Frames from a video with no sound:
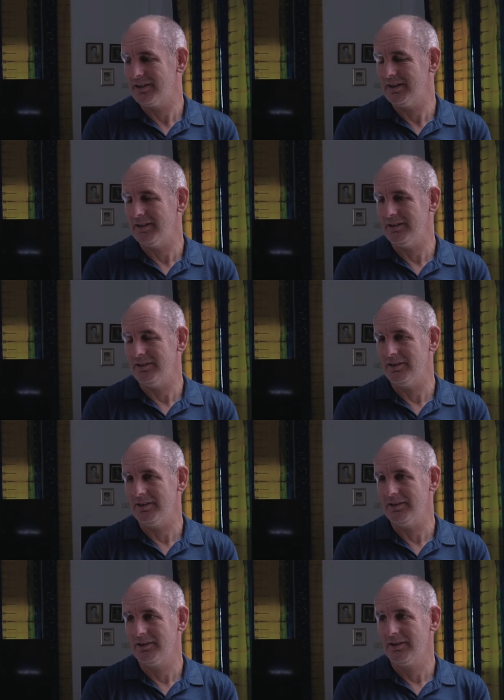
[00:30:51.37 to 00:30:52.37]
Yes. And
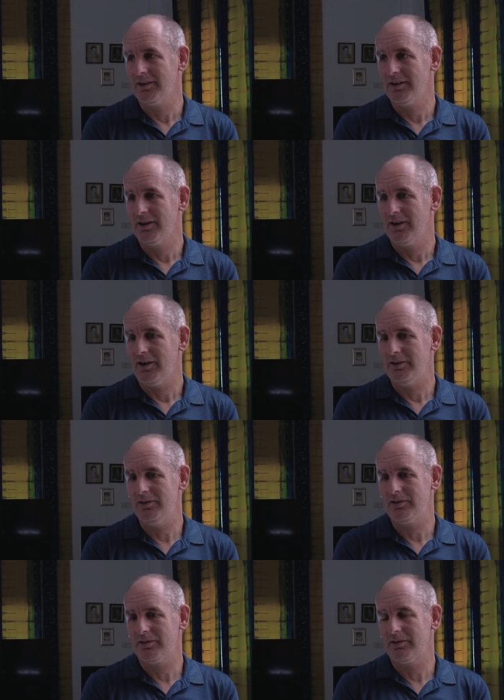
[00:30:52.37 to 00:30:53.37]
uh, I
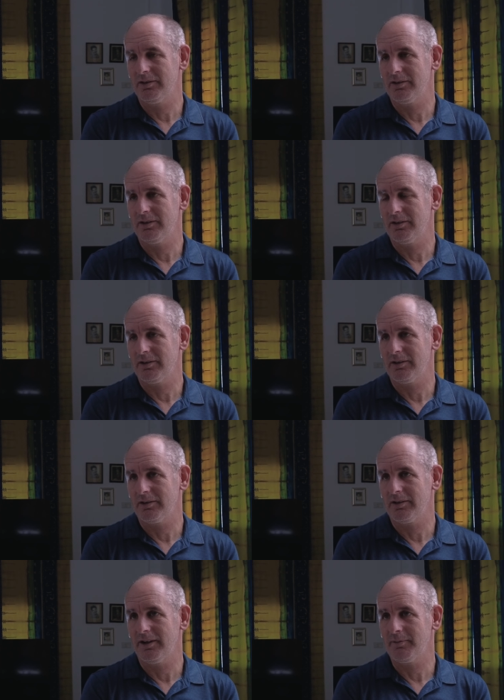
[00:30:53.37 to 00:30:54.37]
just
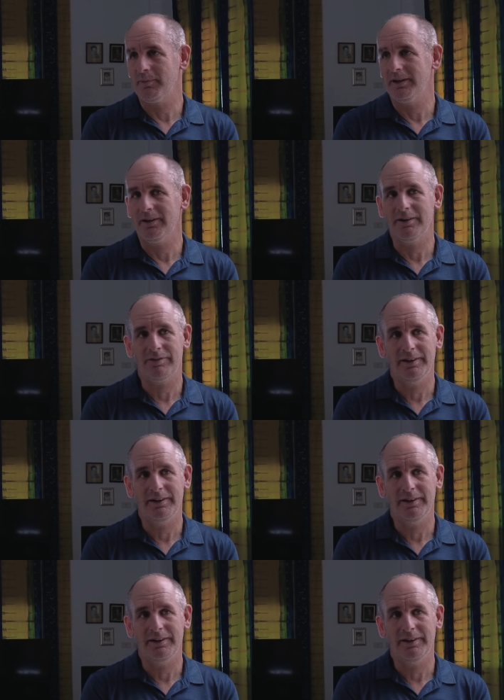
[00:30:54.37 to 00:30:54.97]
like my life